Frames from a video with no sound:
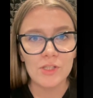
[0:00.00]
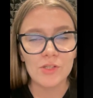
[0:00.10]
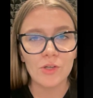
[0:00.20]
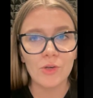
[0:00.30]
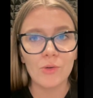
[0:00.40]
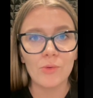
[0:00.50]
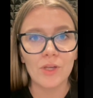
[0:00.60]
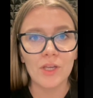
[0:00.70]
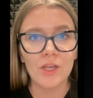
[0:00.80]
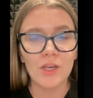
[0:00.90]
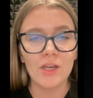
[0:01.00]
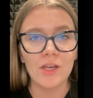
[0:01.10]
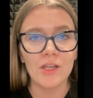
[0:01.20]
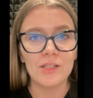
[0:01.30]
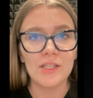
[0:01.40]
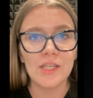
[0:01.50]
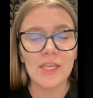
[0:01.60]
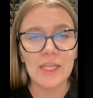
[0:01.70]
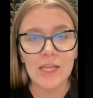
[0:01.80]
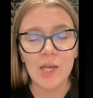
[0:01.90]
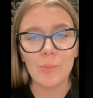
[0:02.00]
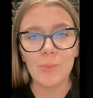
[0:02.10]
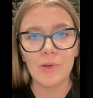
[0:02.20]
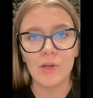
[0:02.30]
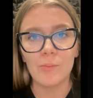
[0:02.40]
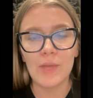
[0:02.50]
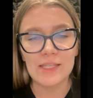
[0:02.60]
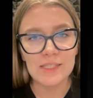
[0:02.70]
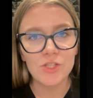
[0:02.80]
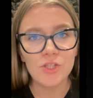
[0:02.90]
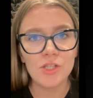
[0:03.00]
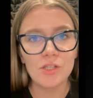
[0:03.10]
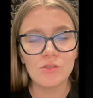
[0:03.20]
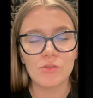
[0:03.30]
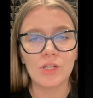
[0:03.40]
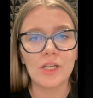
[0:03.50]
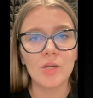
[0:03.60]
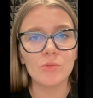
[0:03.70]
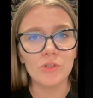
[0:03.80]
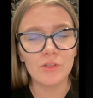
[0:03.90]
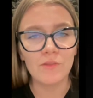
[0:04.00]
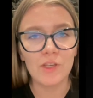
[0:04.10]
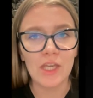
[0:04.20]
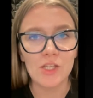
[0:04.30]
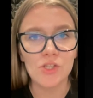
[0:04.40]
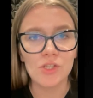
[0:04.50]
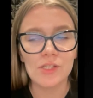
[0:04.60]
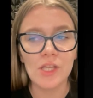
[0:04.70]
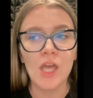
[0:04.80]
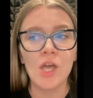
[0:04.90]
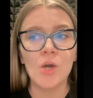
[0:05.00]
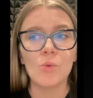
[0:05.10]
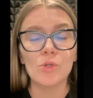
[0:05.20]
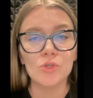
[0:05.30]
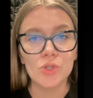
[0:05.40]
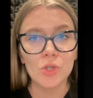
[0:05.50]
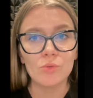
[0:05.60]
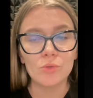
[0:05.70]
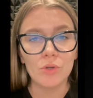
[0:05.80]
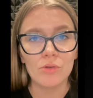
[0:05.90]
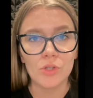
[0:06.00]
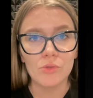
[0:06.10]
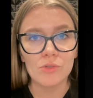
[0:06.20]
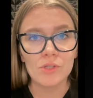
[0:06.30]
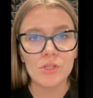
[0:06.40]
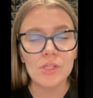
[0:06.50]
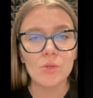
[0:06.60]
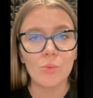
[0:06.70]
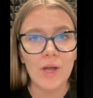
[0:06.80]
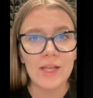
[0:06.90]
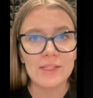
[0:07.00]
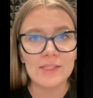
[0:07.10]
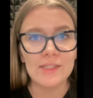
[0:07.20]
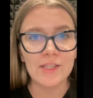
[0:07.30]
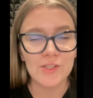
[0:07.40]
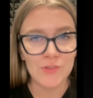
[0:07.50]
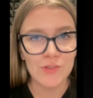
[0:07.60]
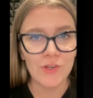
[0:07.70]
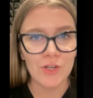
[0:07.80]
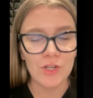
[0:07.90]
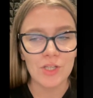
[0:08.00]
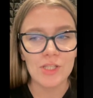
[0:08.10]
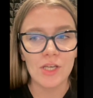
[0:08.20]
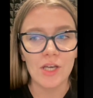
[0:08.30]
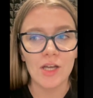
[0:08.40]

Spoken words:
So the in-app messages or in-app notifications will show to your users once they start